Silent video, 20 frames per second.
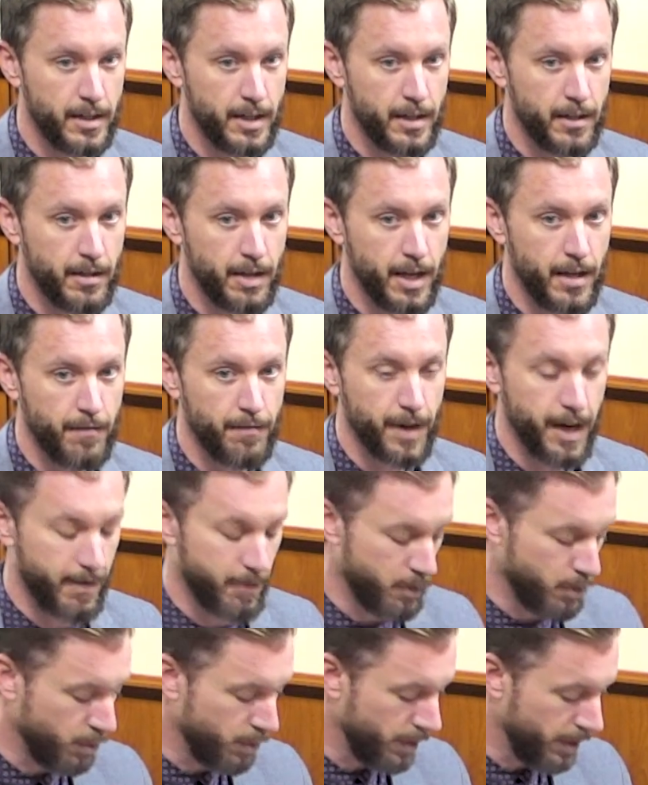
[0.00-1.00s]
at
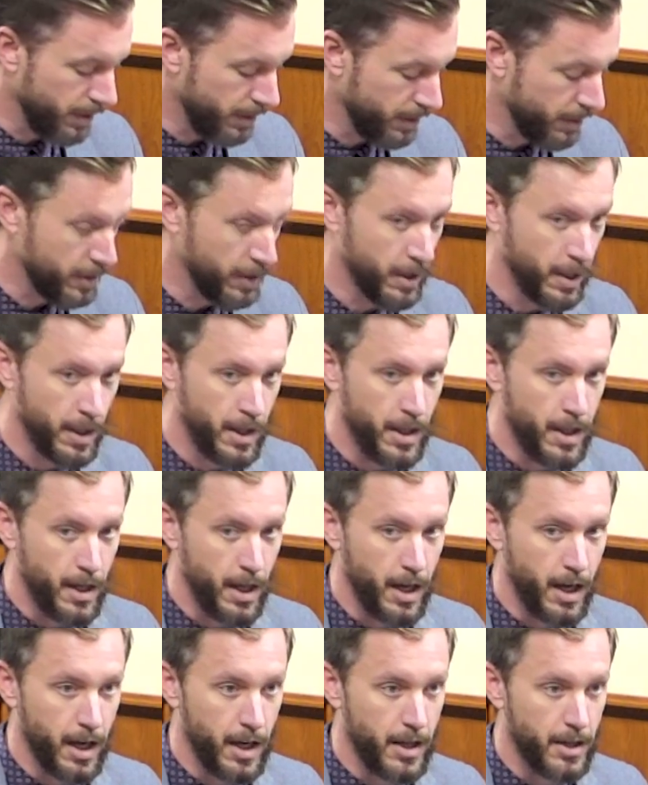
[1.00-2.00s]

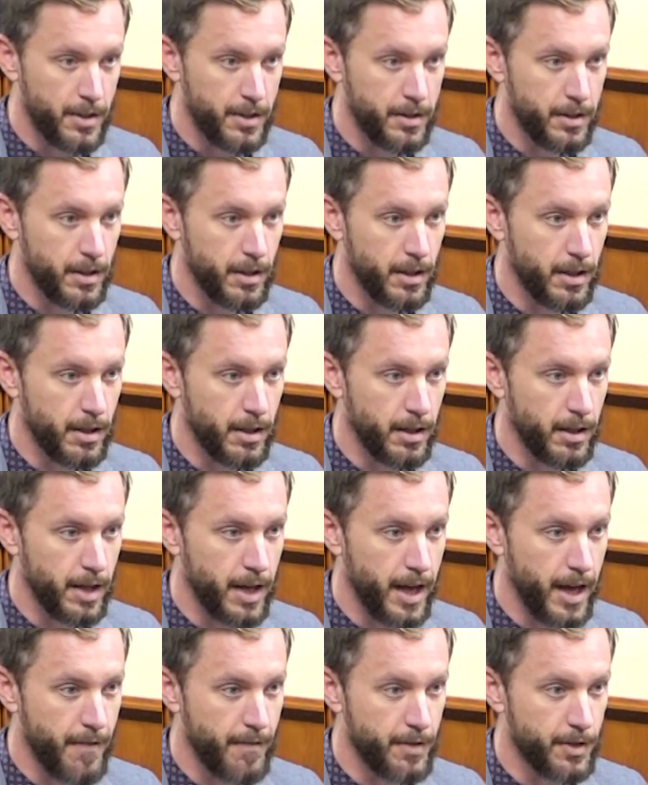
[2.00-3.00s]
5:01 to
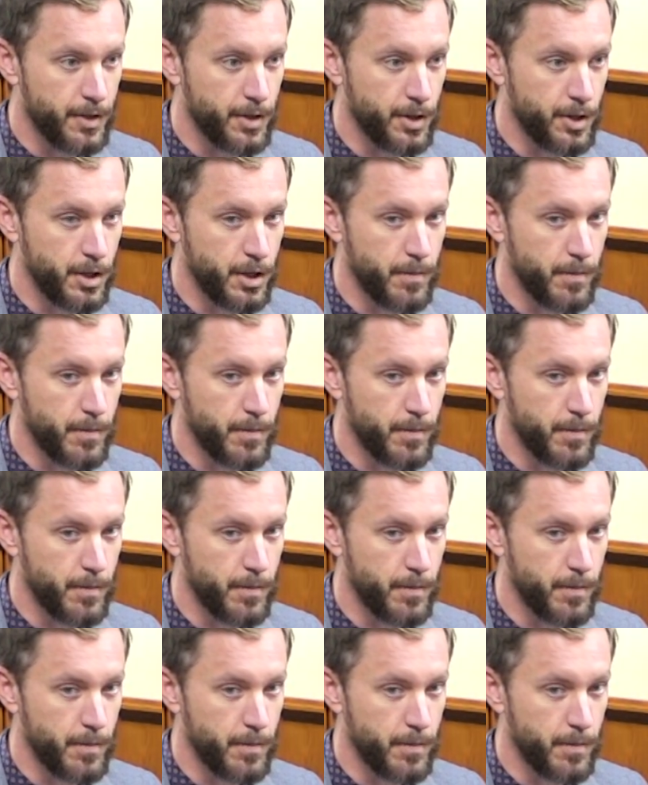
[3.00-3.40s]
have it so you can